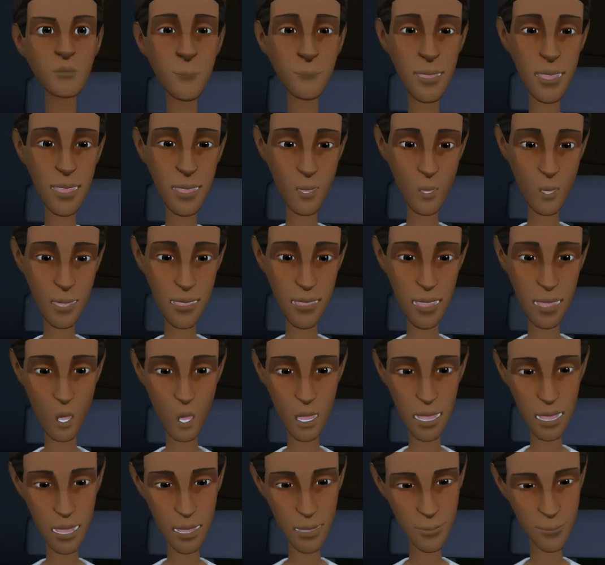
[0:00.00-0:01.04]
Hello
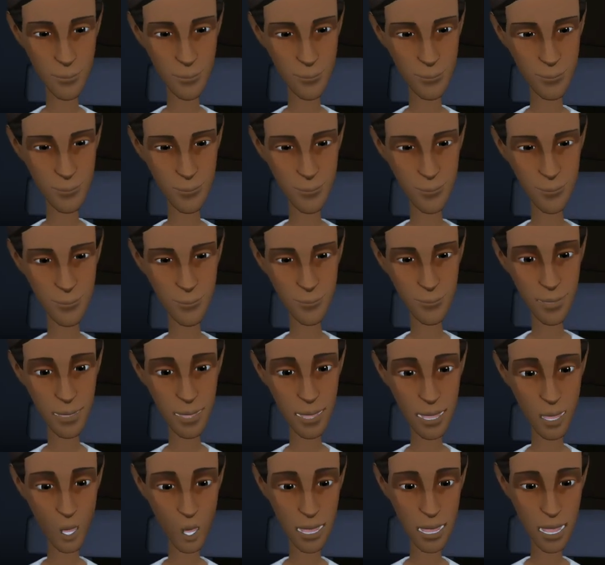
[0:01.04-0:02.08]
everyone.
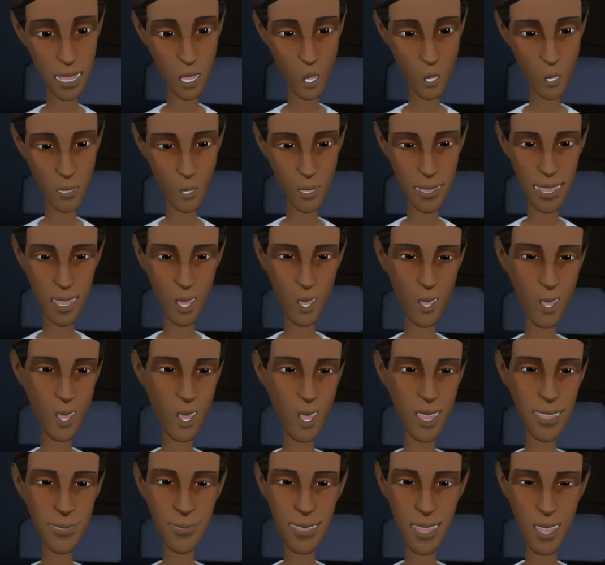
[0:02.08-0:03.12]
Today we are going to
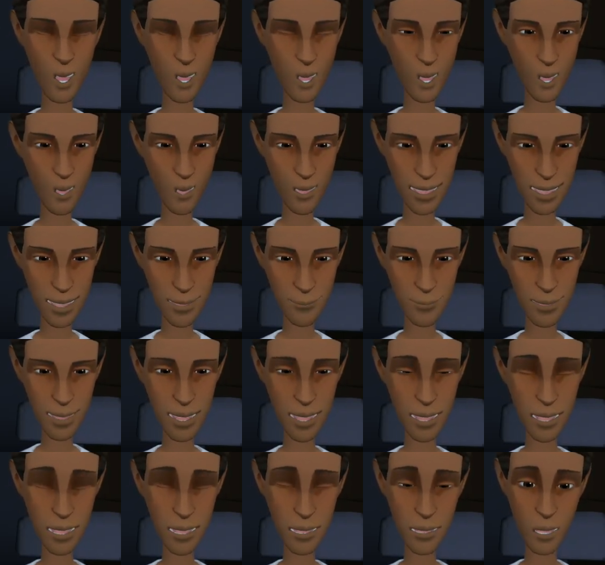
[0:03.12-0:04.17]
talk about two
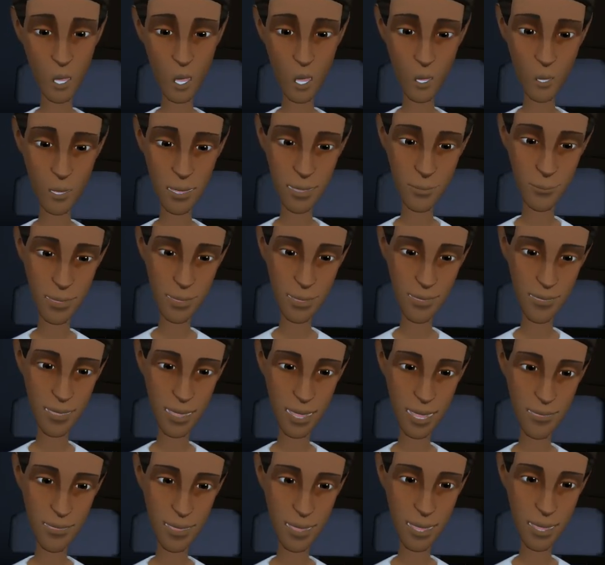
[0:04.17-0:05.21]
fundamental concepts
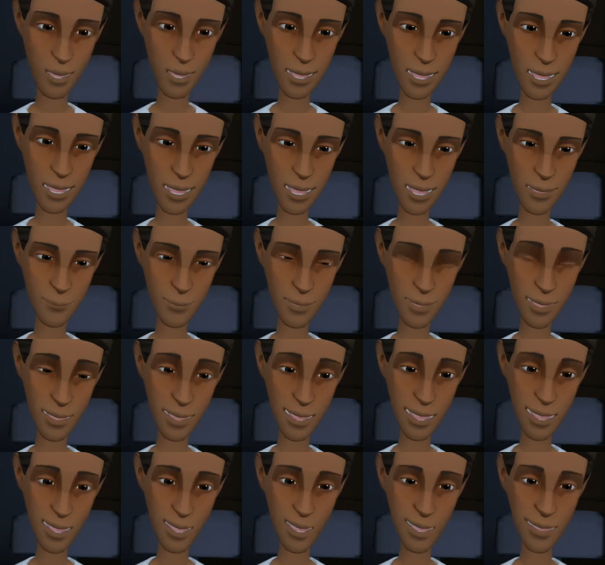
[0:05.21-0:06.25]
of Configuration
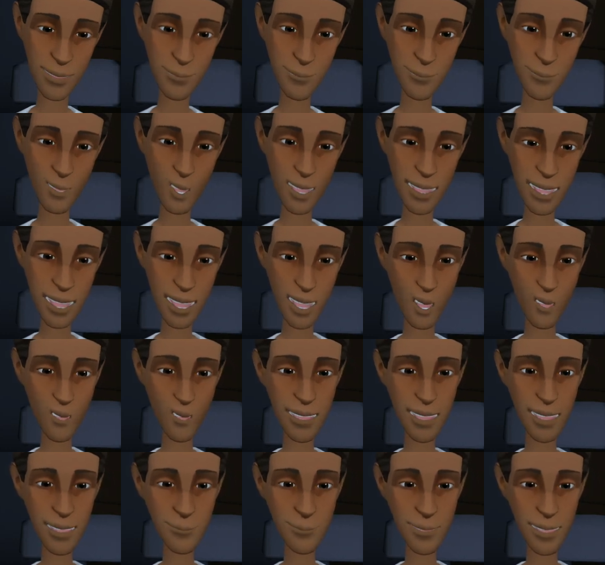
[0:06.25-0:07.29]
Manager, which
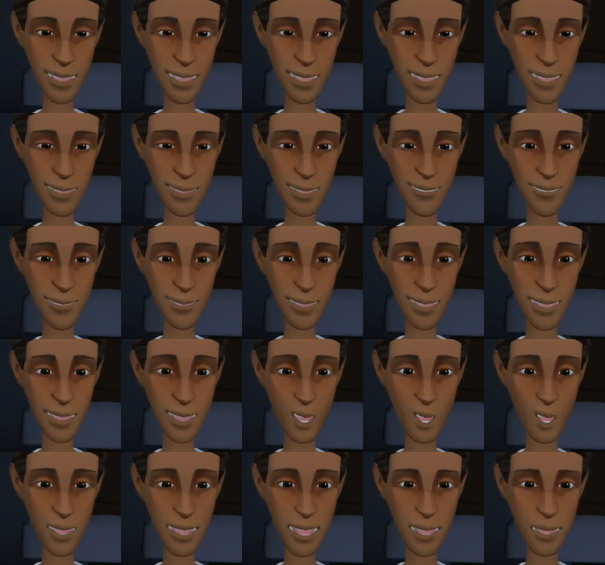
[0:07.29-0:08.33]
are fundamentals of
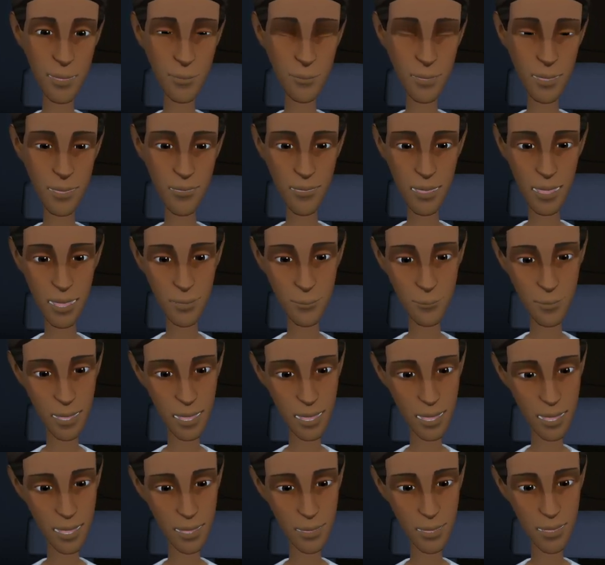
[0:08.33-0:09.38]
security and
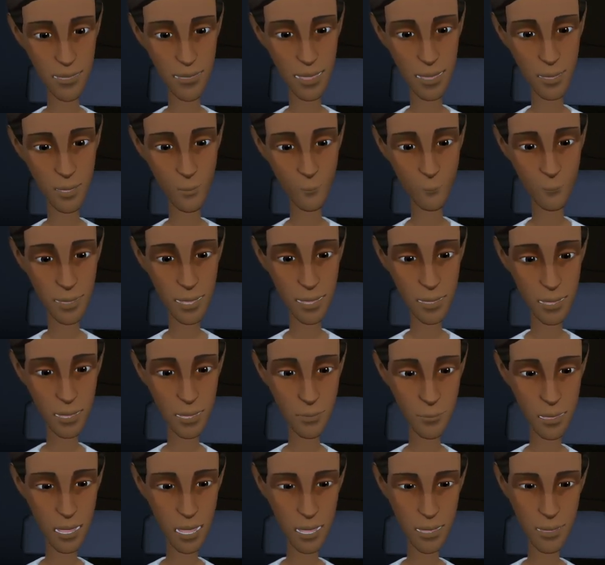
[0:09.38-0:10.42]
fundamentals of
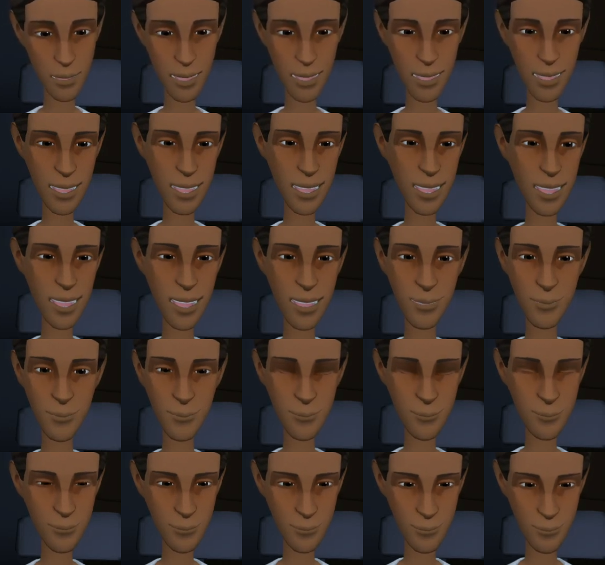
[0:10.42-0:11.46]
role-based
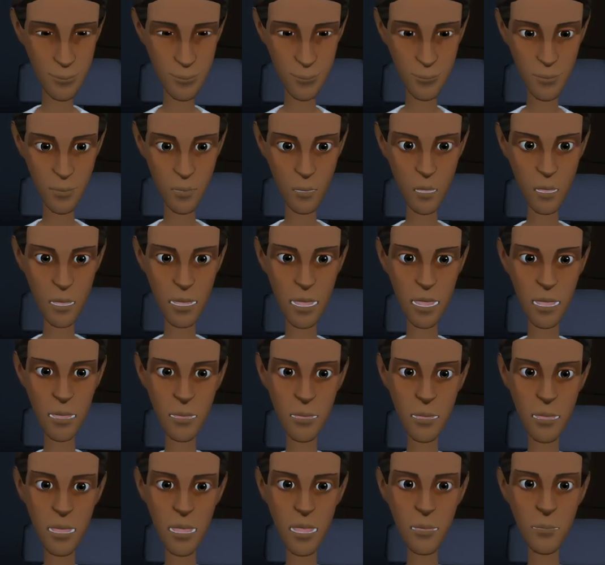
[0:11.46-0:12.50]
administration. First,
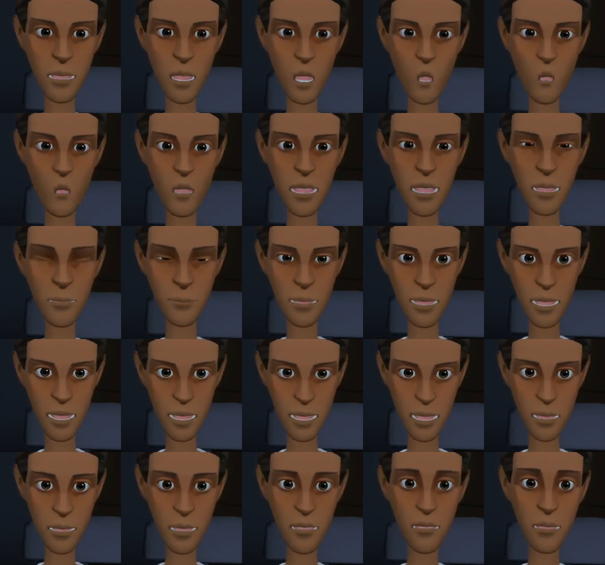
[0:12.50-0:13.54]
let's see about
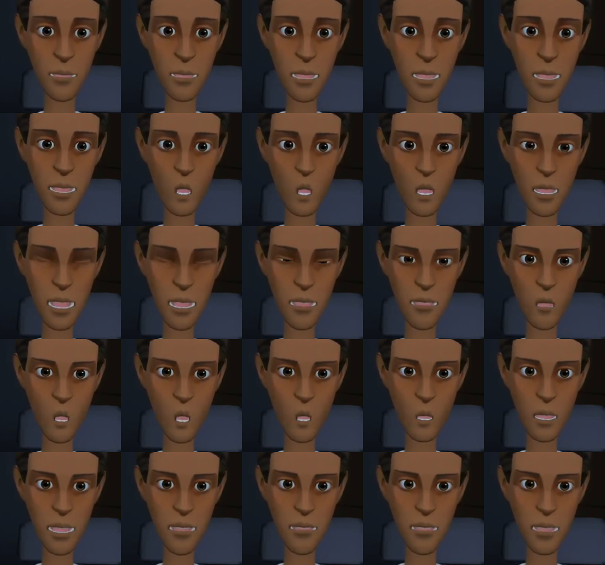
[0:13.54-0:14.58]
fundamentals of security
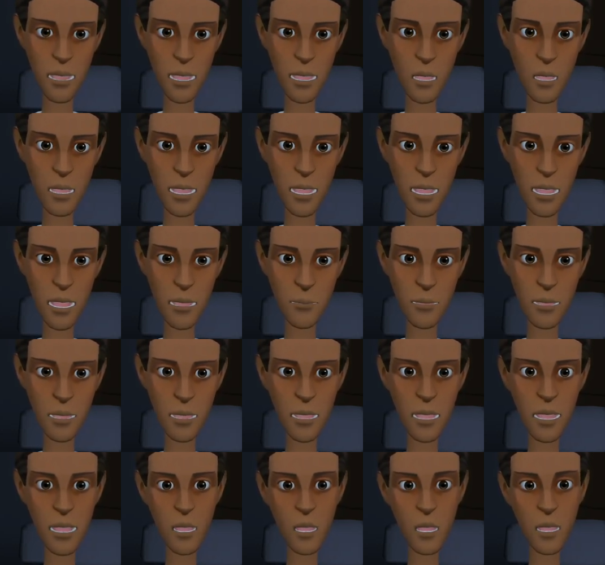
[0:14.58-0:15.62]
for Configuration
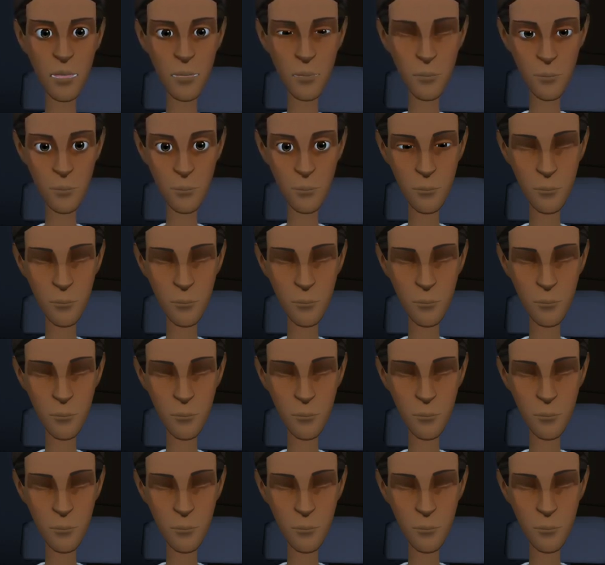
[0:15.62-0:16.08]
Manager.